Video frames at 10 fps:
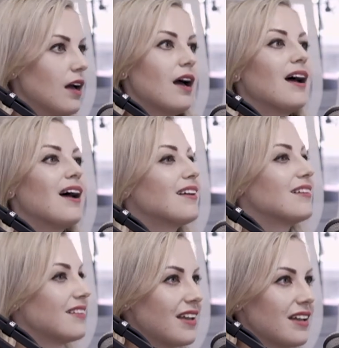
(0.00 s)

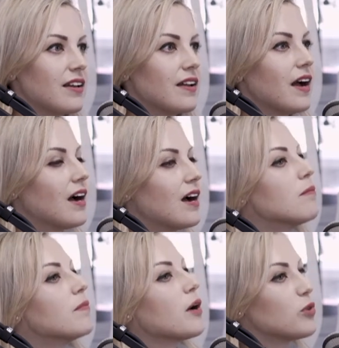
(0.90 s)
And
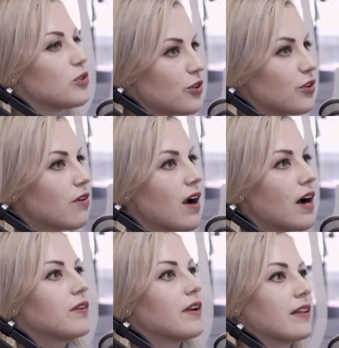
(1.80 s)
then they would turn
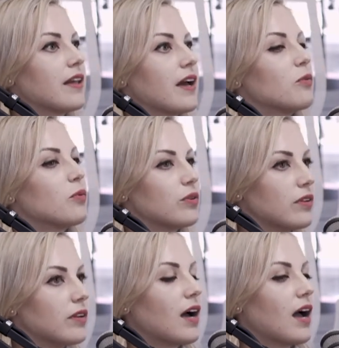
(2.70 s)
around and they would
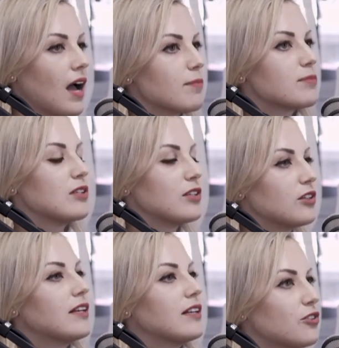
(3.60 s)

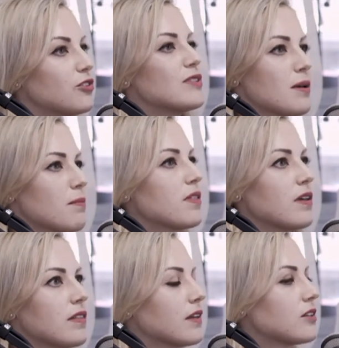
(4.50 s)
absolutely do
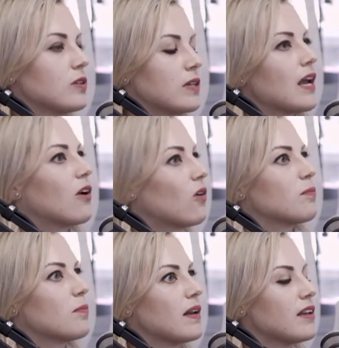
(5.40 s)
something that you
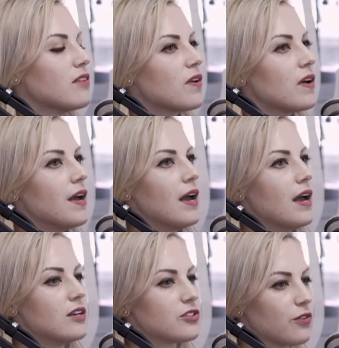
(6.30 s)
cannot believe.
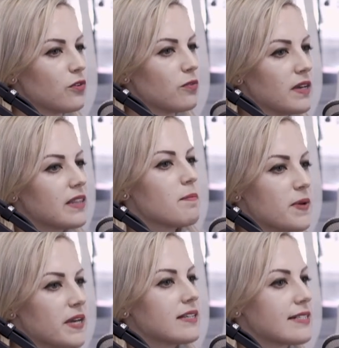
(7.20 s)
So for me, the
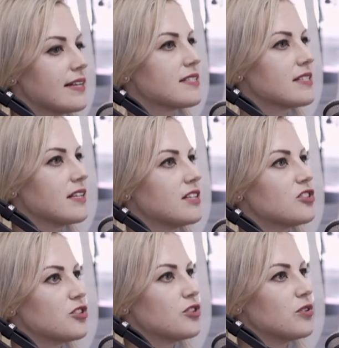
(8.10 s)
biggest lesson
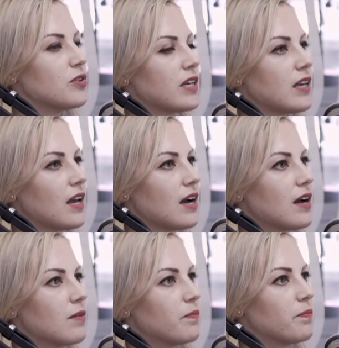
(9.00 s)
is to
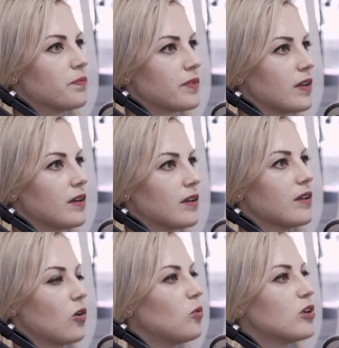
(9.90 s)

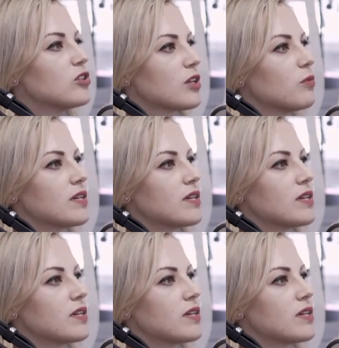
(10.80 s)
almost, I want to